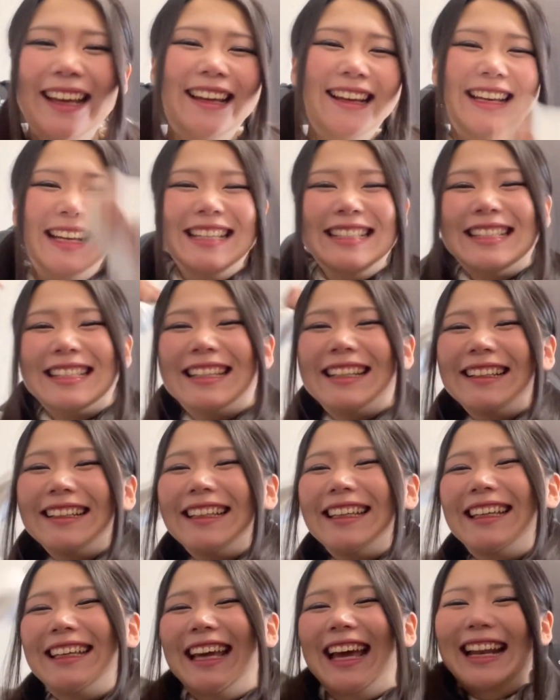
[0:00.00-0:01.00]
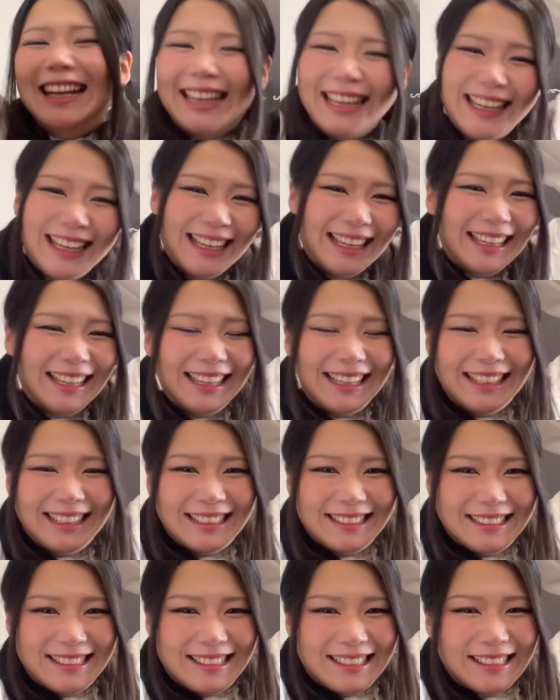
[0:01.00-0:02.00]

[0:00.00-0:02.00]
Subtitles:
Let's go get it!